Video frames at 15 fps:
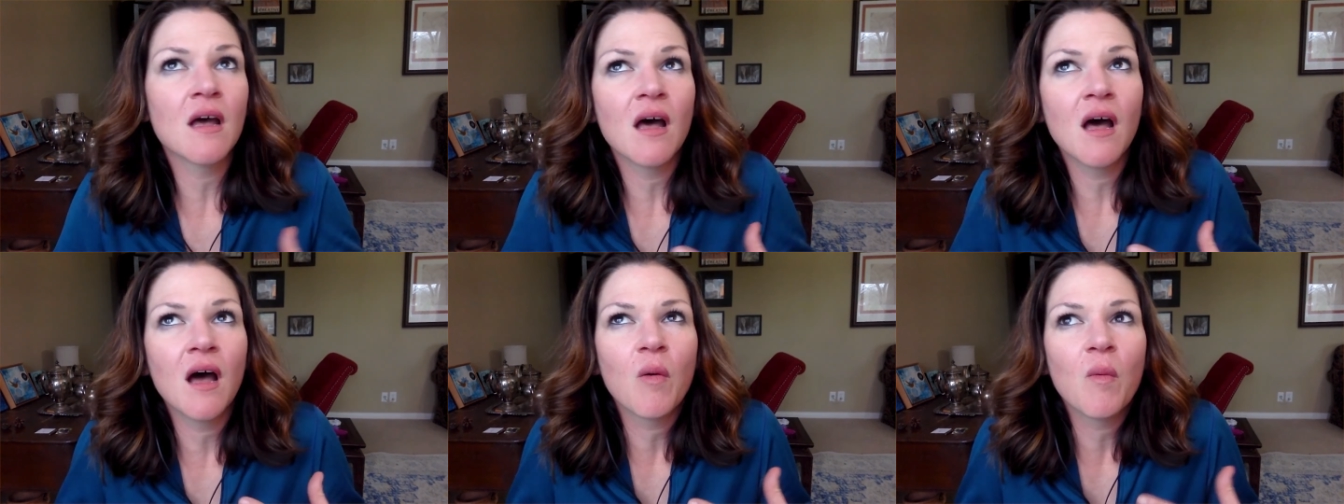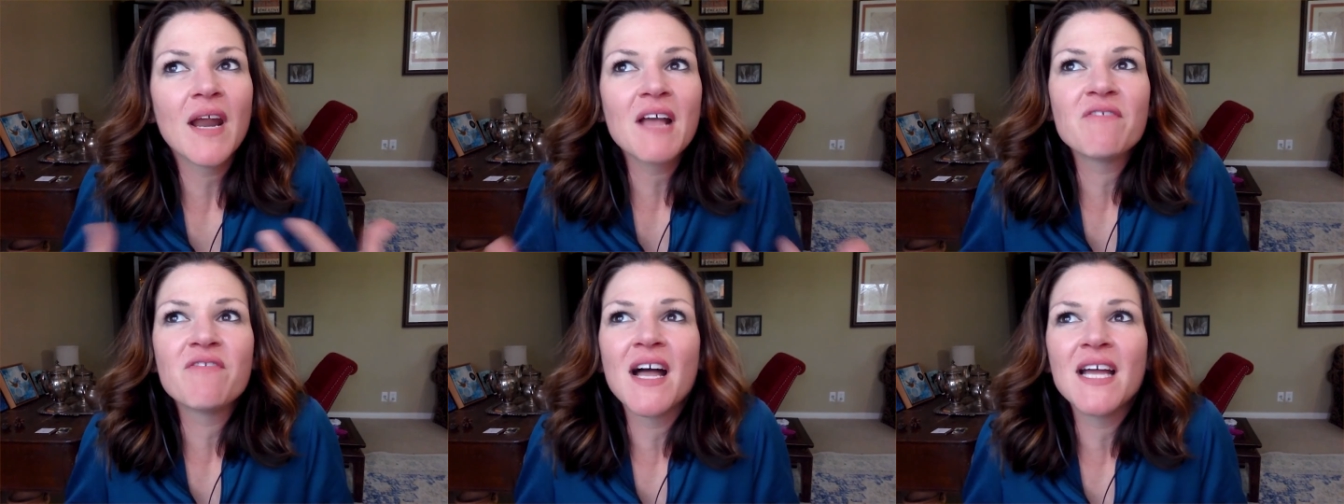what I
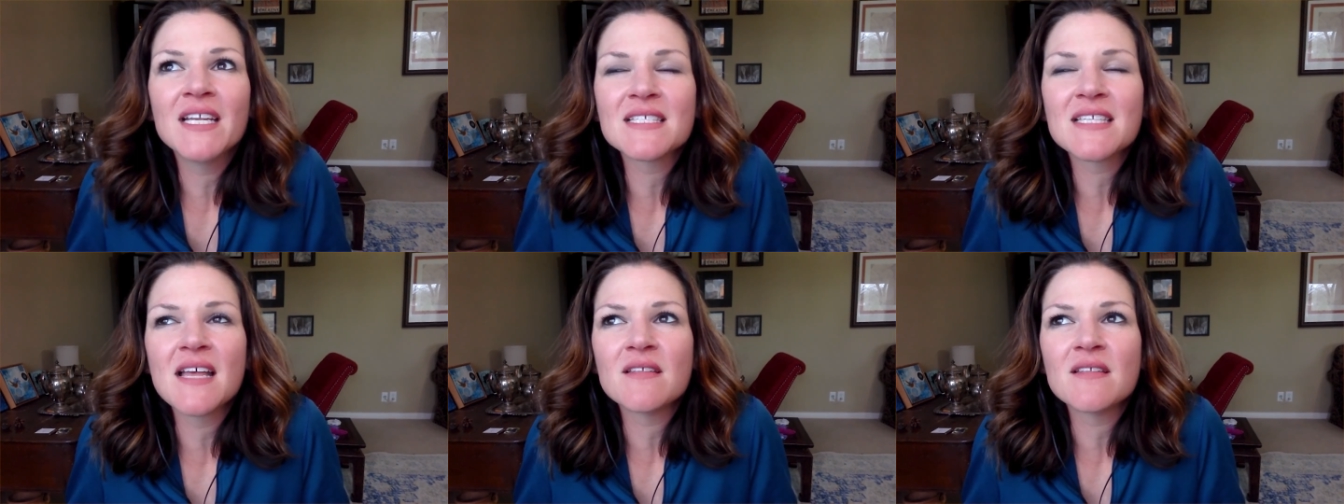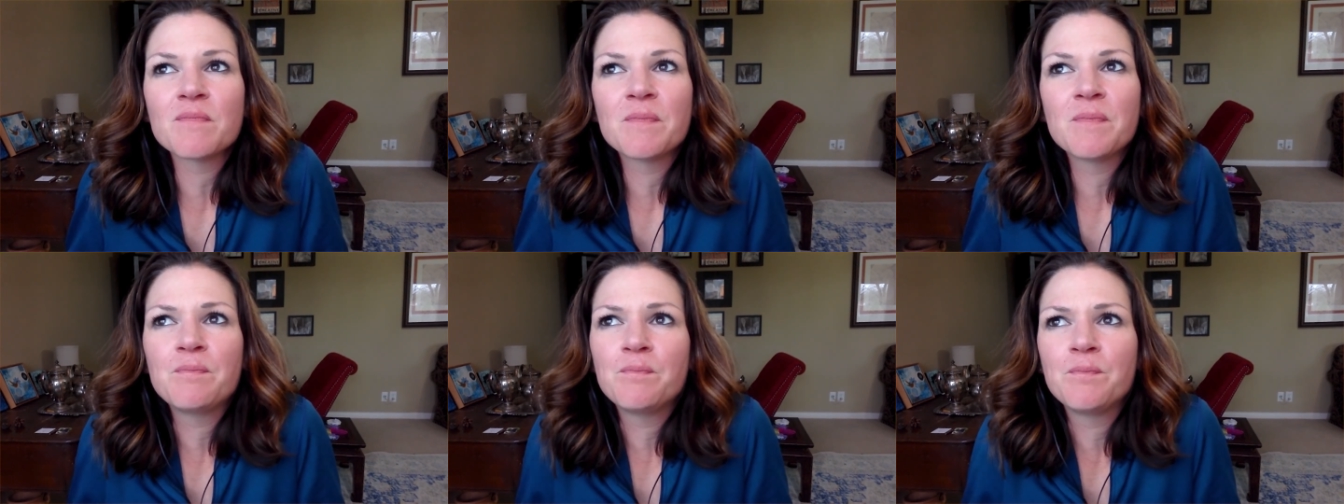find is that
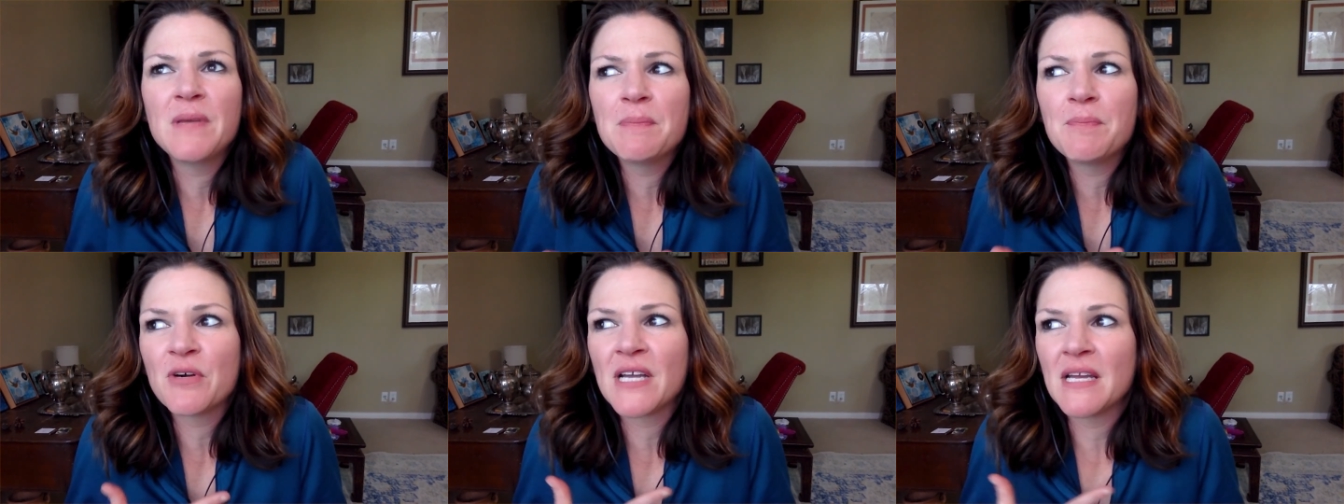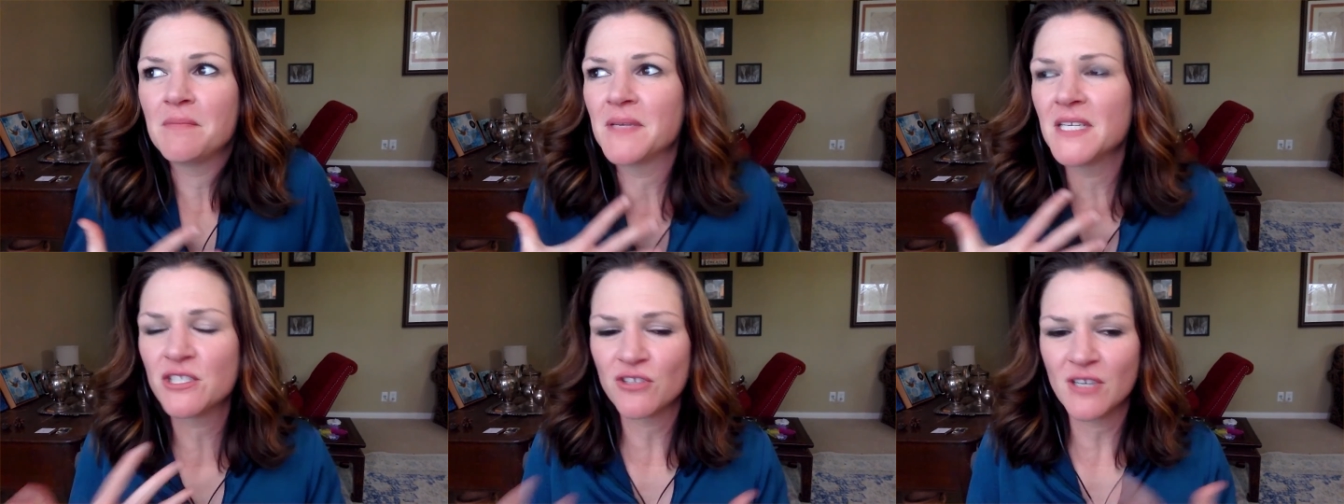people can be
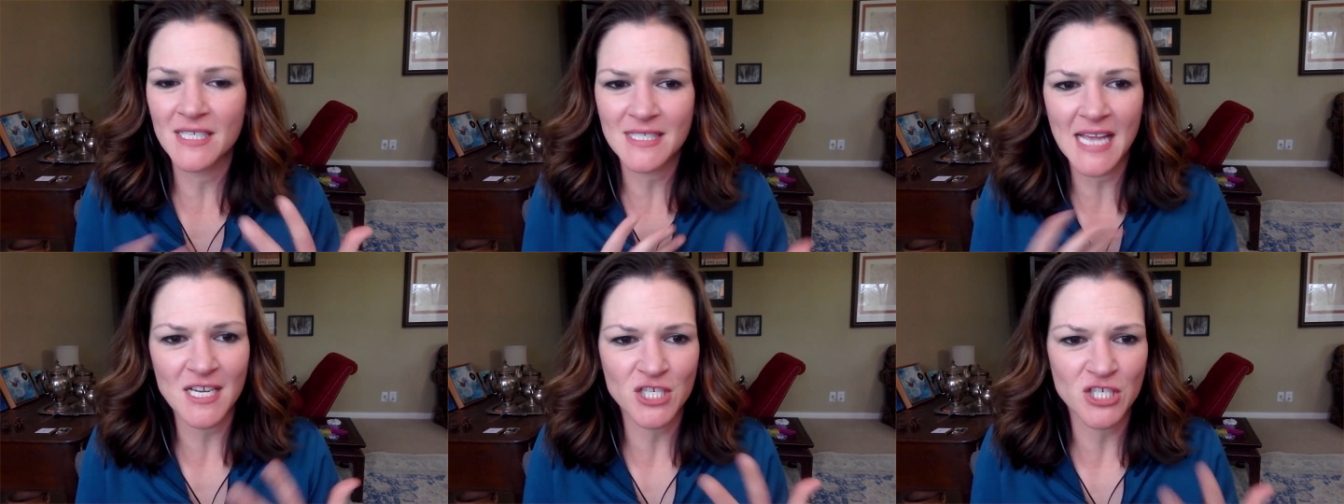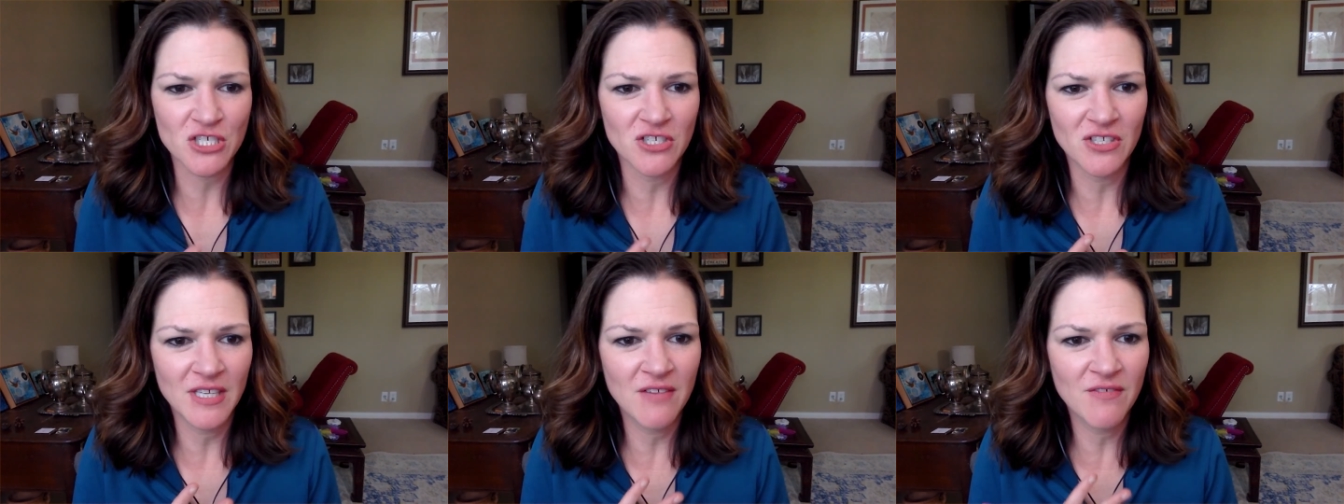
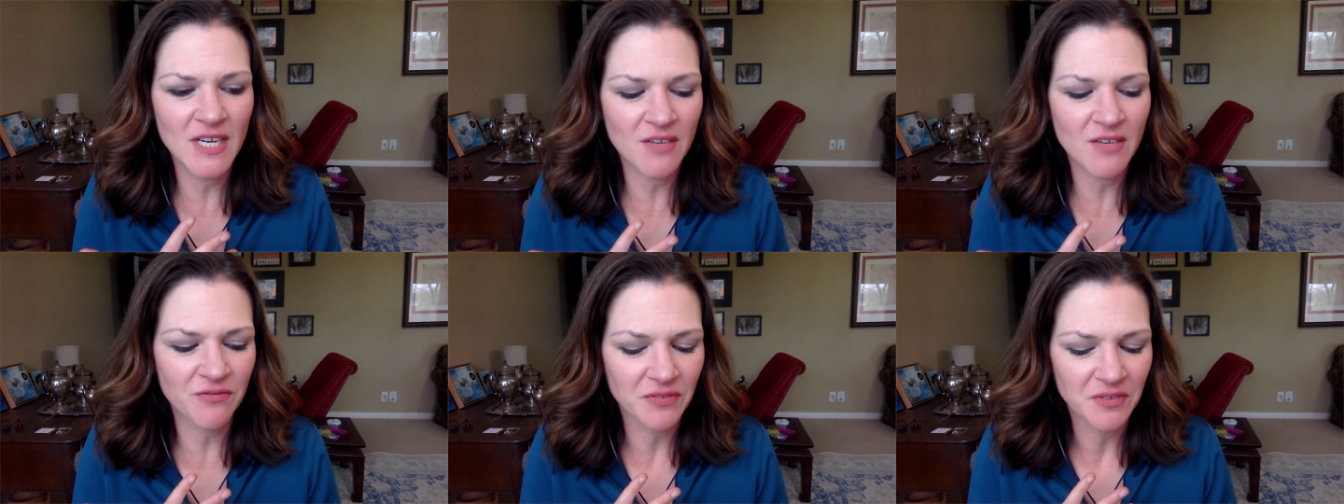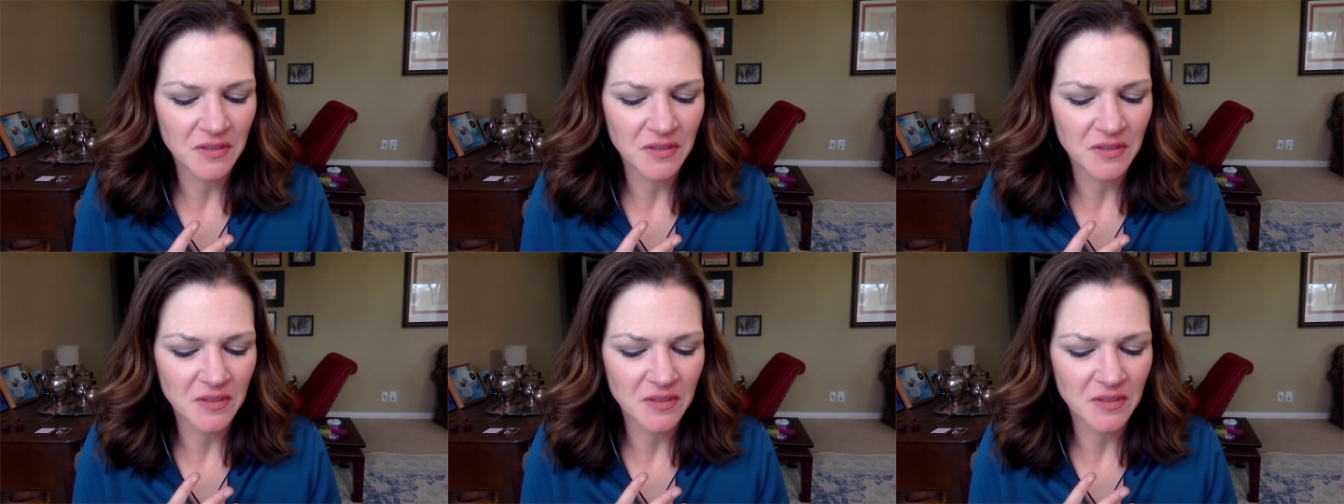transactional, even if